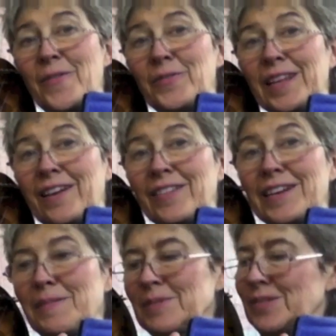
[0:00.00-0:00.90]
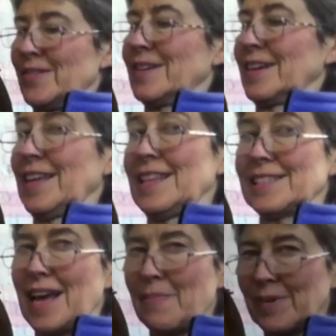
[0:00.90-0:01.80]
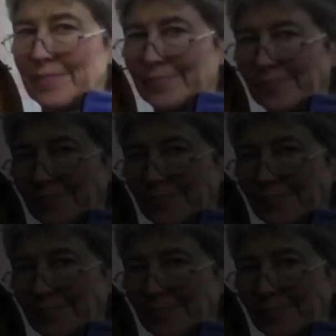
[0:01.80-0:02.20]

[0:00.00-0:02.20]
only on the double strung can this happen.